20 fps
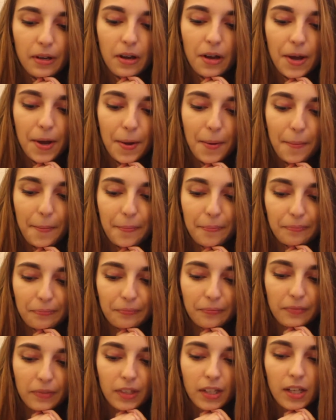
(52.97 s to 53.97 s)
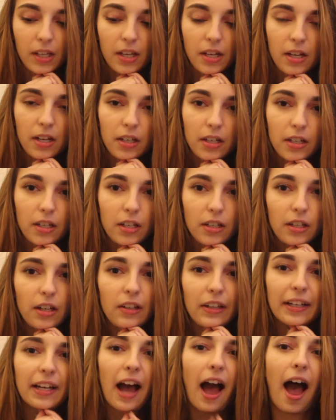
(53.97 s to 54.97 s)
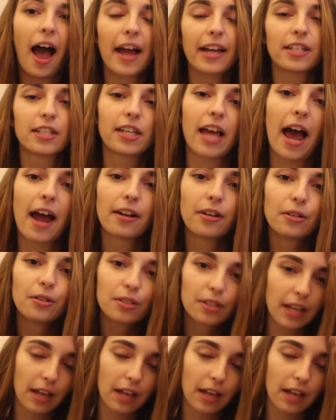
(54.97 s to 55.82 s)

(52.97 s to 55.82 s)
like eyeshadows